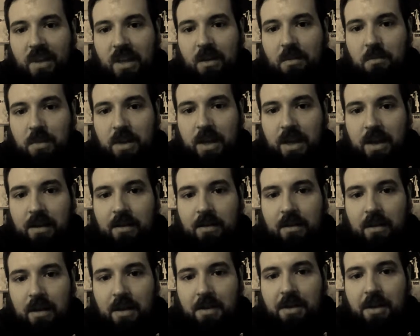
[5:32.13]
But yeah,
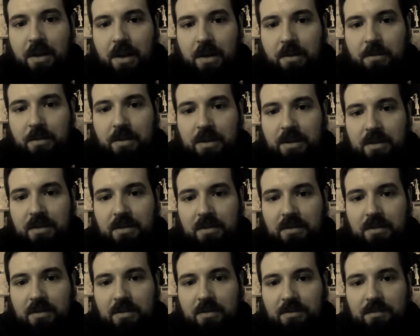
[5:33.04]
I thought it
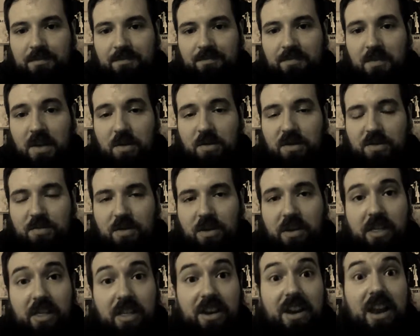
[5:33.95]
was
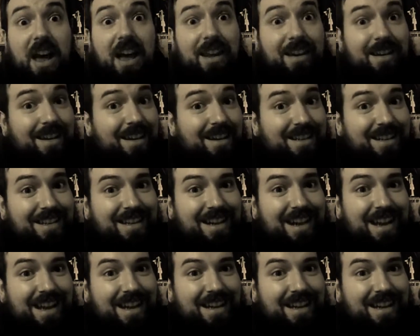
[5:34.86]
worth the $9.99.